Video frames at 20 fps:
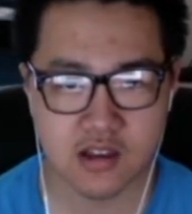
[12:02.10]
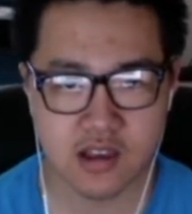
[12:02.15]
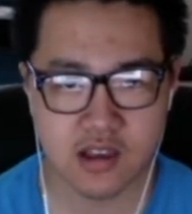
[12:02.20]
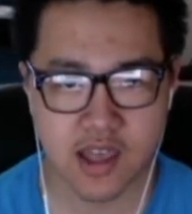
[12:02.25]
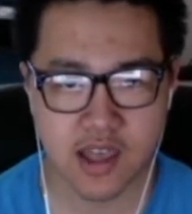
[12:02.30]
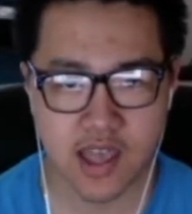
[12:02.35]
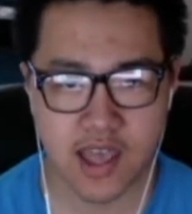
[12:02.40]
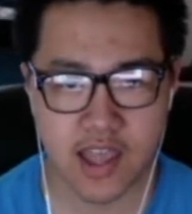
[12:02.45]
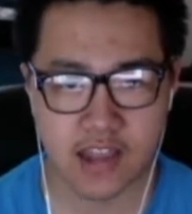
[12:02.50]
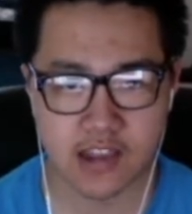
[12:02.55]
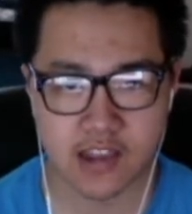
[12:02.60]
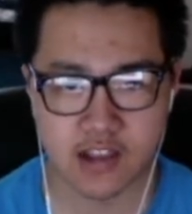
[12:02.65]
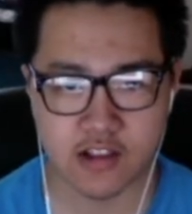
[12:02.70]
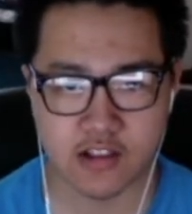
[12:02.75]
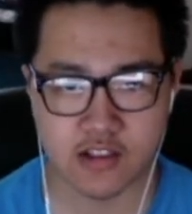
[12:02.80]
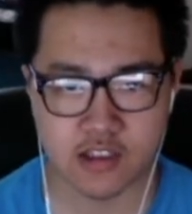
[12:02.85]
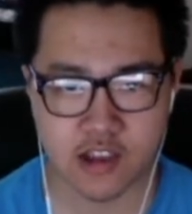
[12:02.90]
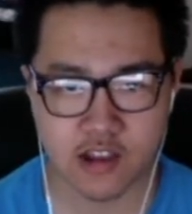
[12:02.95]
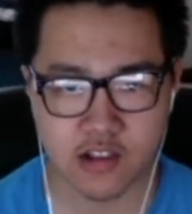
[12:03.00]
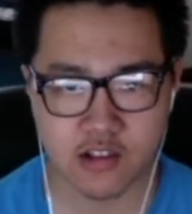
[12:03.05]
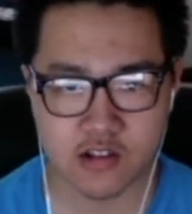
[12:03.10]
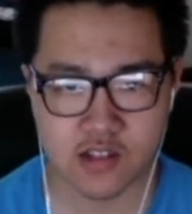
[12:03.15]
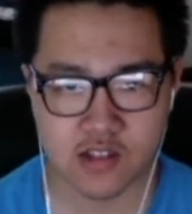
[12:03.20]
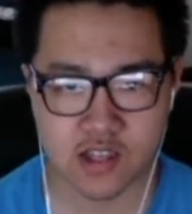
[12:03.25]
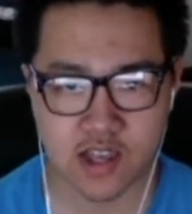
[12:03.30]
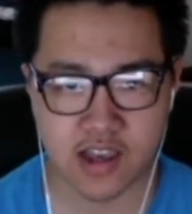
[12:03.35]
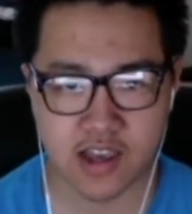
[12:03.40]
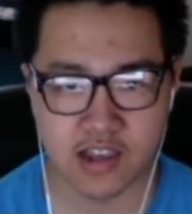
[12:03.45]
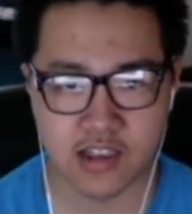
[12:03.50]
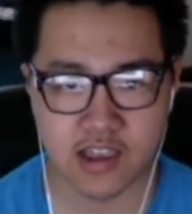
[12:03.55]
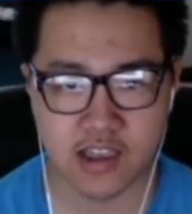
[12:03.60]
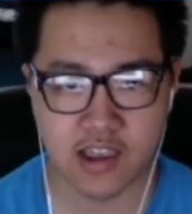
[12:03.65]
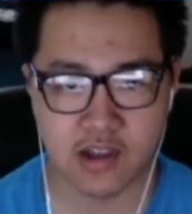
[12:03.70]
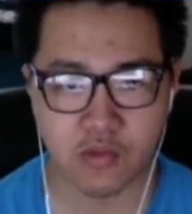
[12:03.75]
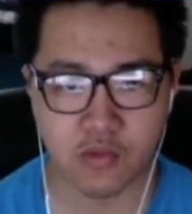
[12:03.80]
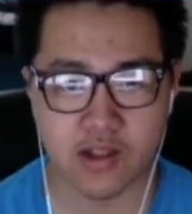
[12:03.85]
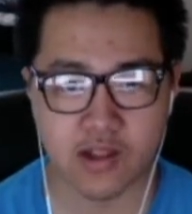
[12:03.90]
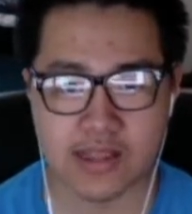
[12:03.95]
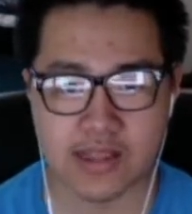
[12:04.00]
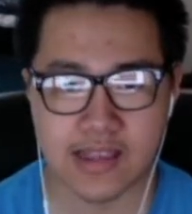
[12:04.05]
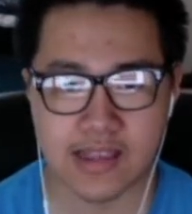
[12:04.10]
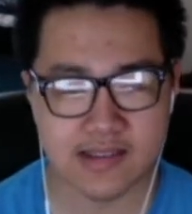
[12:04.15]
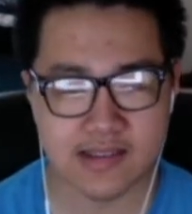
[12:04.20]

and then $sign. And what this